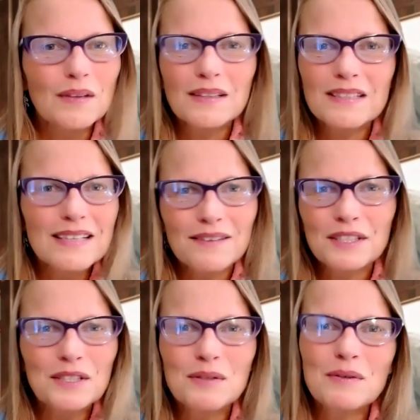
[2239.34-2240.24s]
It's
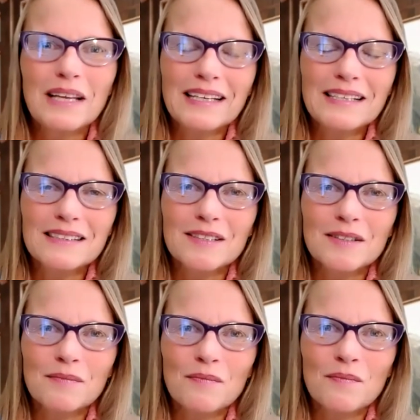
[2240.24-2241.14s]
never too late.
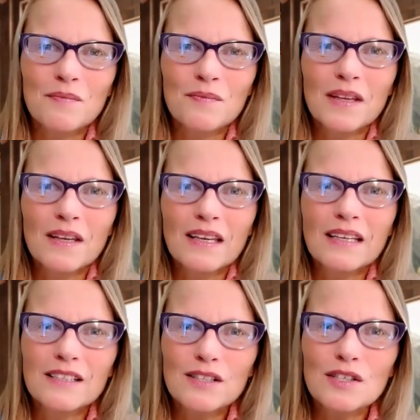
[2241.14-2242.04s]

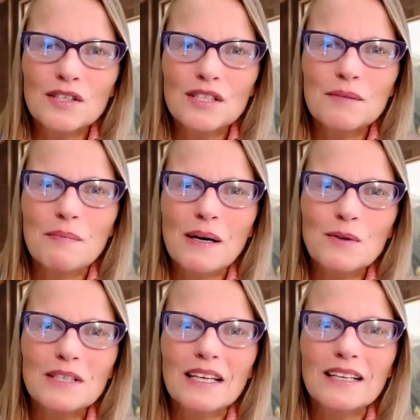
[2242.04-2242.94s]
It's just
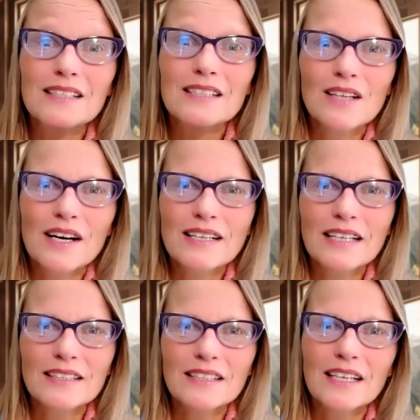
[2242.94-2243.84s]
about to get
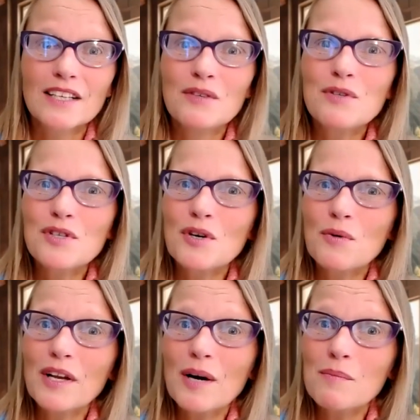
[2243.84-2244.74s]
started. And you
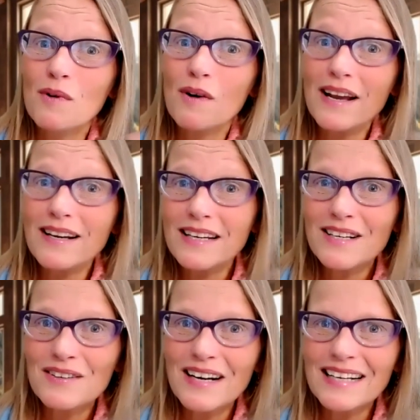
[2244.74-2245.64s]
showing up right
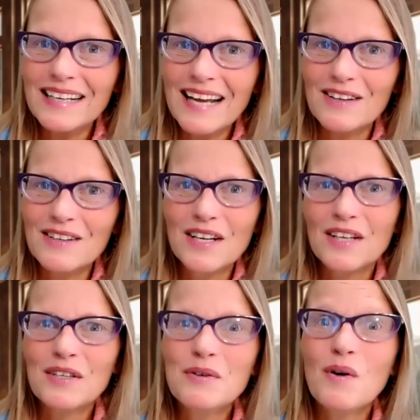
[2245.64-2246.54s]
here, right now,
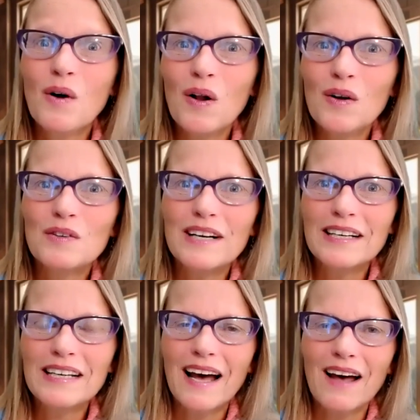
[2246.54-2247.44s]
you
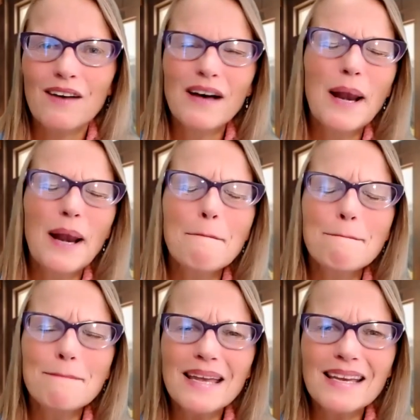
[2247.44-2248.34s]
already have an
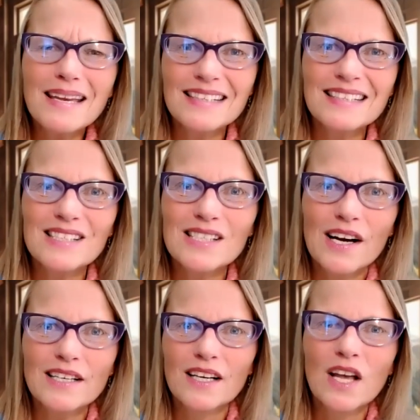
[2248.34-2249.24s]
amazing
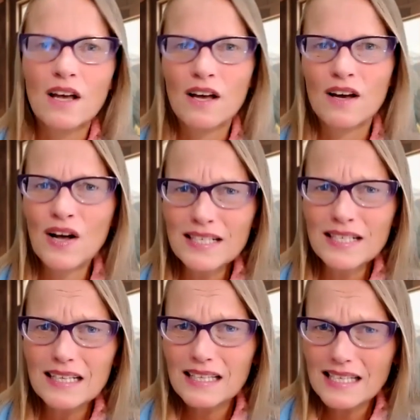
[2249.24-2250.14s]
start
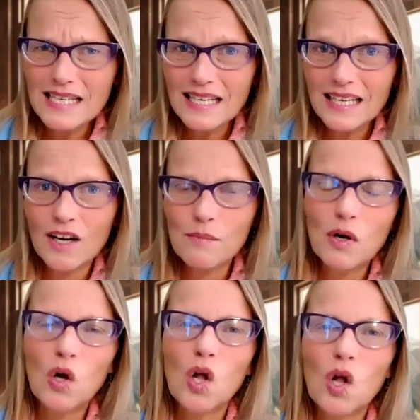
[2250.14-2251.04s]
on cleaning
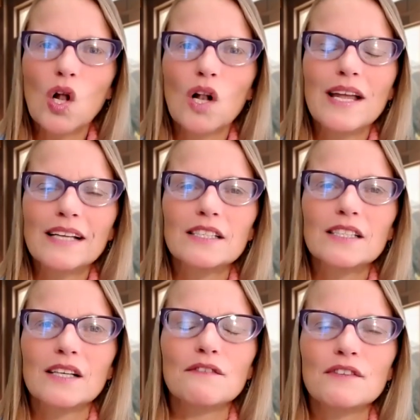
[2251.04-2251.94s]
up all that
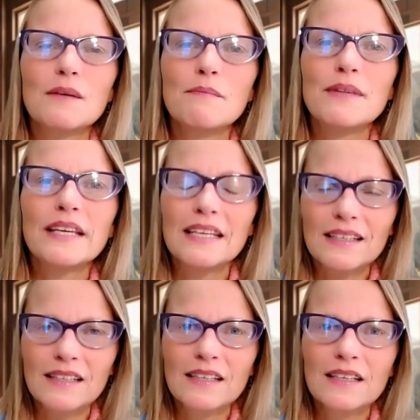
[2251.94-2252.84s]
stuff from the
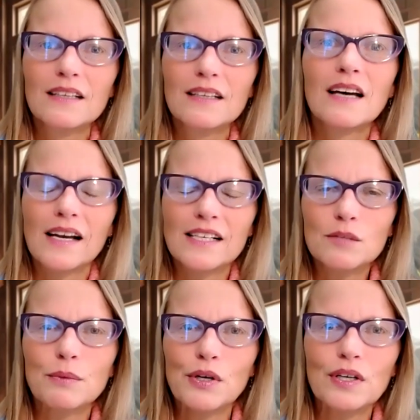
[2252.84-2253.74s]
hidden
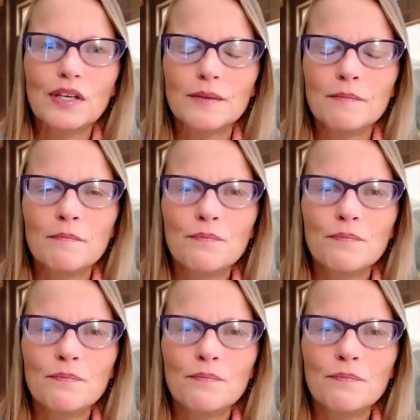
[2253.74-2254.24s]
iceberg.